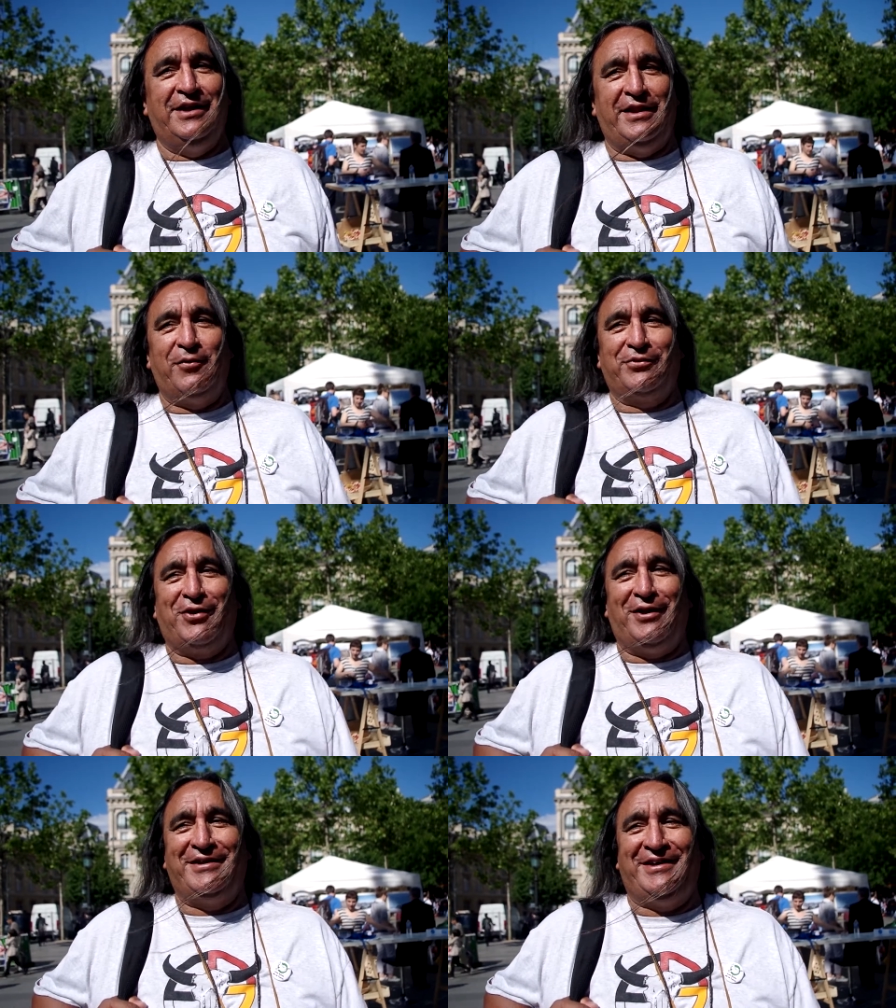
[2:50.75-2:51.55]
and that one's
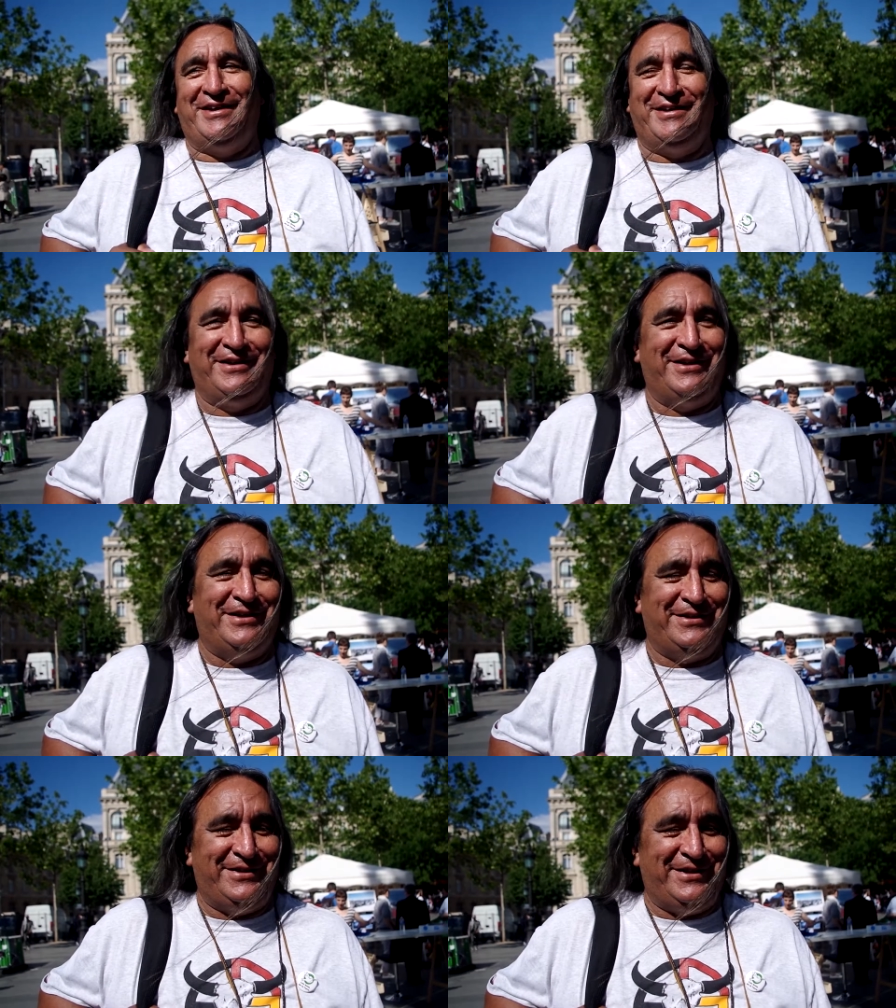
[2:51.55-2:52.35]
called uh,
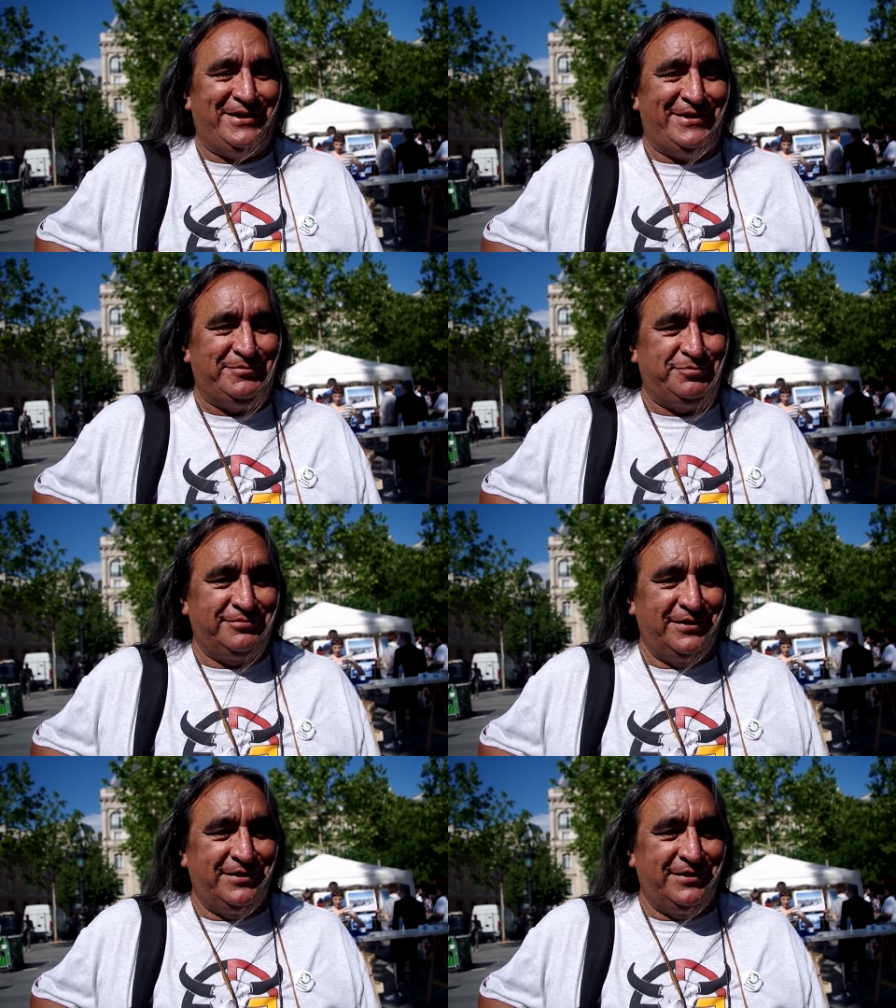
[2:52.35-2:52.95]
uh, um,